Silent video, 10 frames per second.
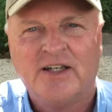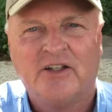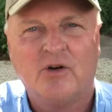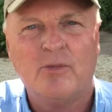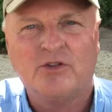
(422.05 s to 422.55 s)

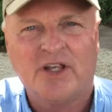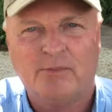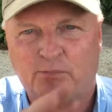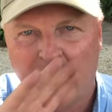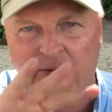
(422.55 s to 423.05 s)
They're almost
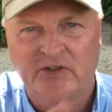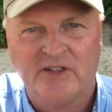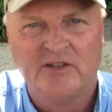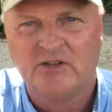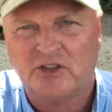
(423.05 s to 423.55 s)
like bubbles,
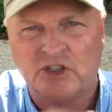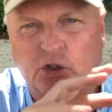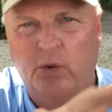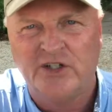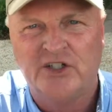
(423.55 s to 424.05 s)

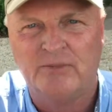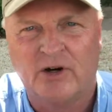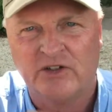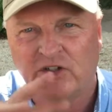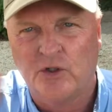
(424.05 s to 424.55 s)
just question
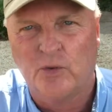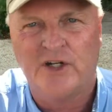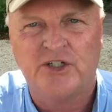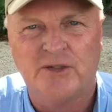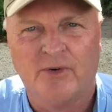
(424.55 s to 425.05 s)
marks and
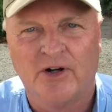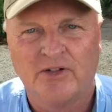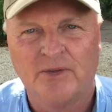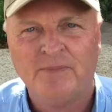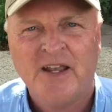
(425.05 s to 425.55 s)
question
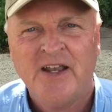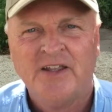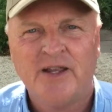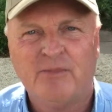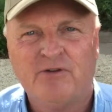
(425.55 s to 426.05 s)
marks.
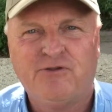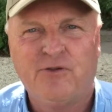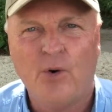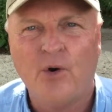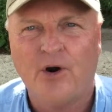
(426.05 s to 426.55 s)
Number
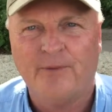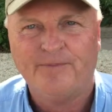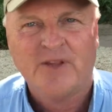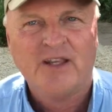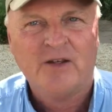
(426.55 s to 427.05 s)
four
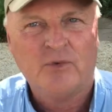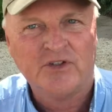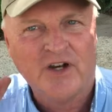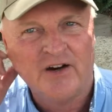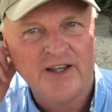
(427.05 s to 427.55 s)

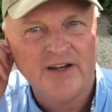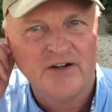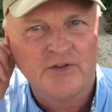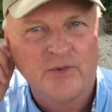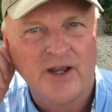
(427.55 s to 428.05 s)
was our
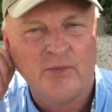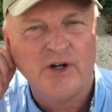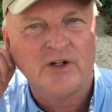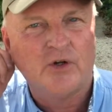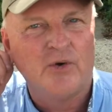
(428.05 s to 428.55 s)
ears, right? We
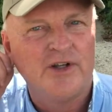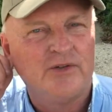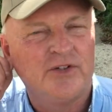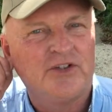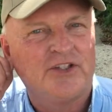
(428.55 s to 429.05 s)
are going
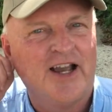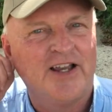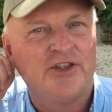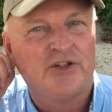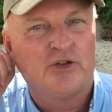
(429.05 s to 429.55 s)
to
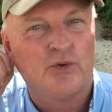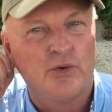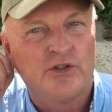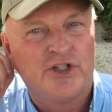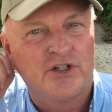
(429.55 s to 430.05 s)
assign the
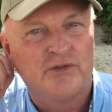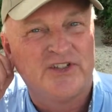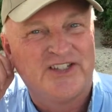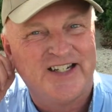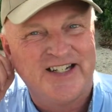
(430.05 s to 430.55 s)
school children
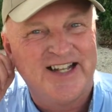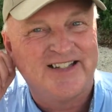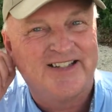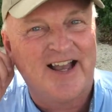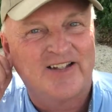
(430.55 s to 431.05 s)
sitting
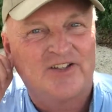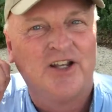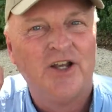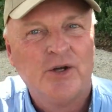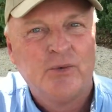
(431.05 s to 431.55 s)
at desks
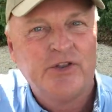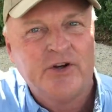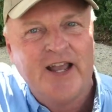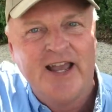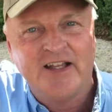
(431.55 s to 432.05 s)
with
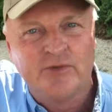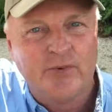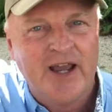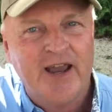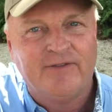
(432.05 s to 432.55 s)
their hands
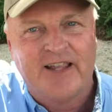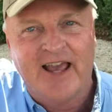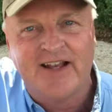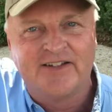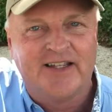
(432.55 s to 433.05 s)
raised
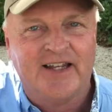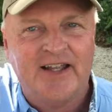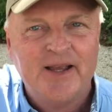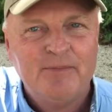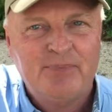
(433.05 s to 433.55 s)
as in,
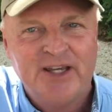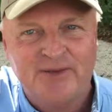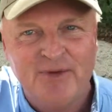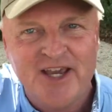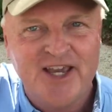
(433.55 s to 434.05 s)
pick
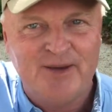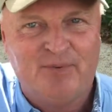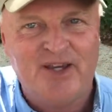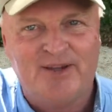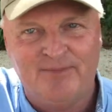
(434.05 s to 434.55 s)
me,
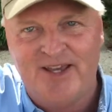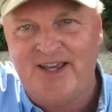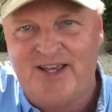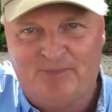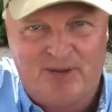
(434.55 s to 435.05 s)
pick
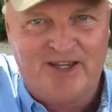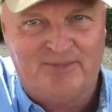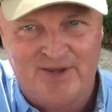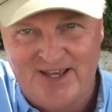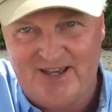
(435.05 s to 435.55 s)
me,
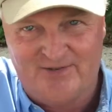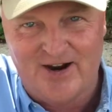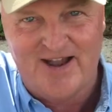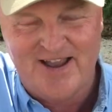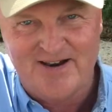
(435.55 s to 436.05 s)
pick me,
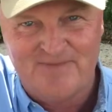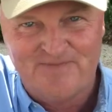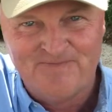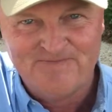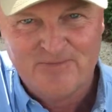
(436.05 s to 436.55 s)
right?
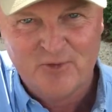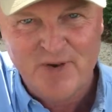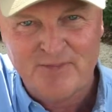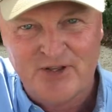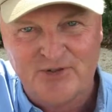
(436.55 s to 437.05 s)

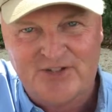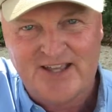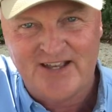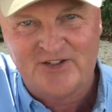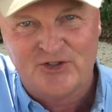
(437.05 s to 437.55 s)
Remember those
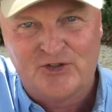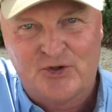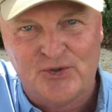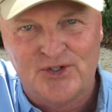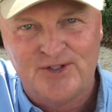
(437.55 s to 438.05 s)
days in
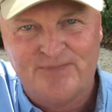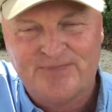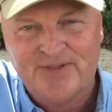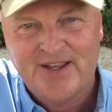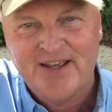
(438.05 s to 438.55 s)
school?
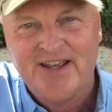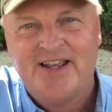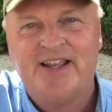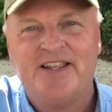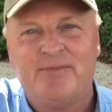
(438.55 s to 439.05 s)

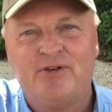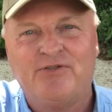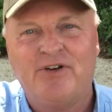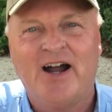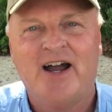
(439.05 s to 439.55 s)
And number
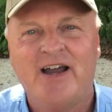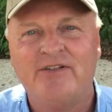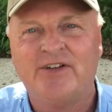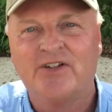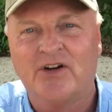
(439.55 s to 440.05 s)

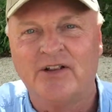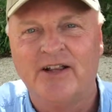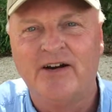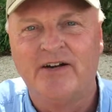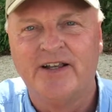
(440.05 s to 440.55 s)
five is our
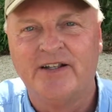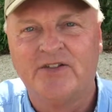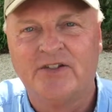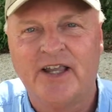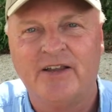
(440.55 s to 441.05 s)

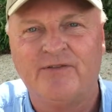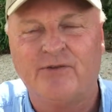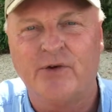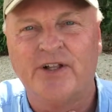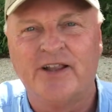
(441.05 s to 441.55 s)
larynx. And
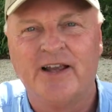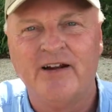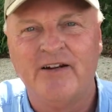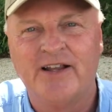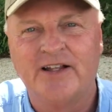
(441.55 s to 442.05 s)
for the
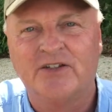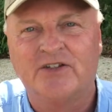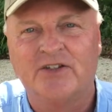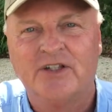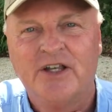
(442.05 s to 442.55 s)

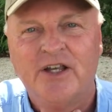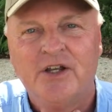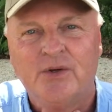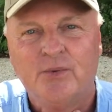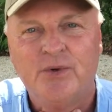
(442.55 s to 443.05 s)
larynx,
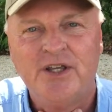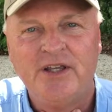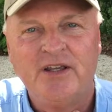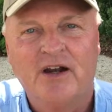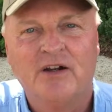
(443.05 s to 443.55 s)

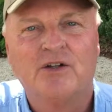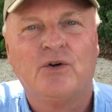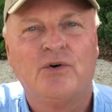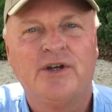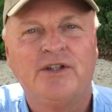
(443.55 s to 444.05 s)
we are
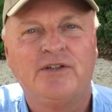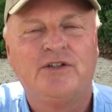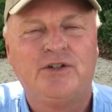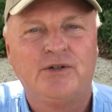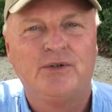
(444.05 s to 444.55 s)
going
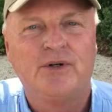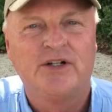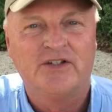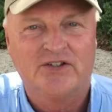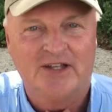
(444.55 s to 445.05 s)
to
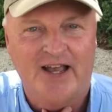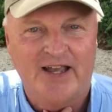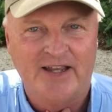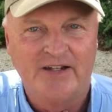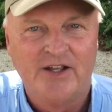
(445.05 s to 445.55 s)

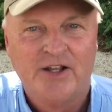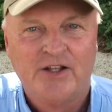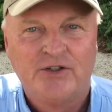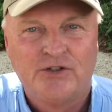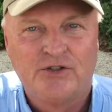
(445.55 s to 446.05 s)
assign
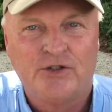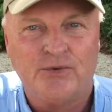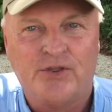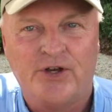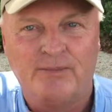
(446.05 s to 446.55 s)

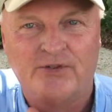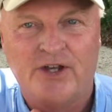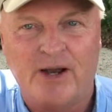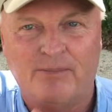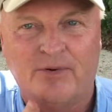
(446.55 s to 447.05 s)
two thumbs
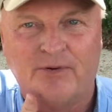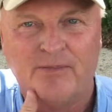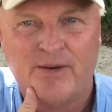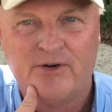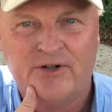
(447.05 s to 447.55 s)
up.
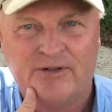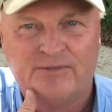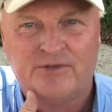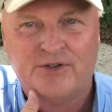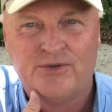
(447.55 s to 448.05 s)
Remember?
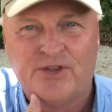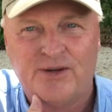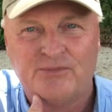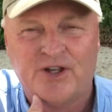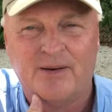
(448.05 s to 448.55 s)
Two
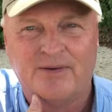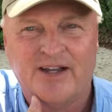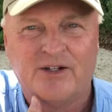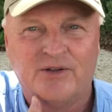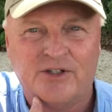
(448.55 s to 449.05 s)
thumbs up.
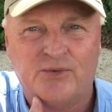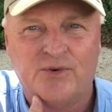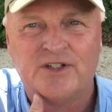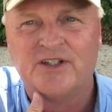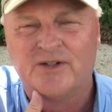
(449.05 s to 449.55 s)
I can only do
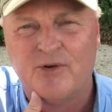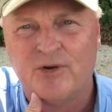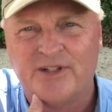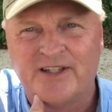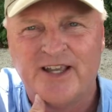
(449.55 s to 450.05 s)
one because I'm
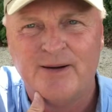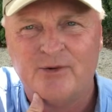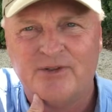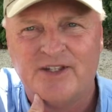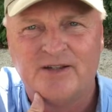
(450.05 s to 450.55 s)
holding the
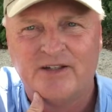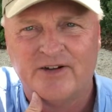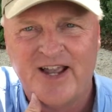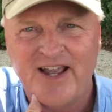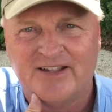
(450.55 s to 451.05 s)
camera with the
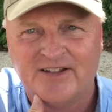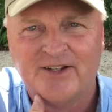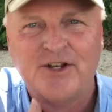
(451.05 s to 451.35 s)
other hand.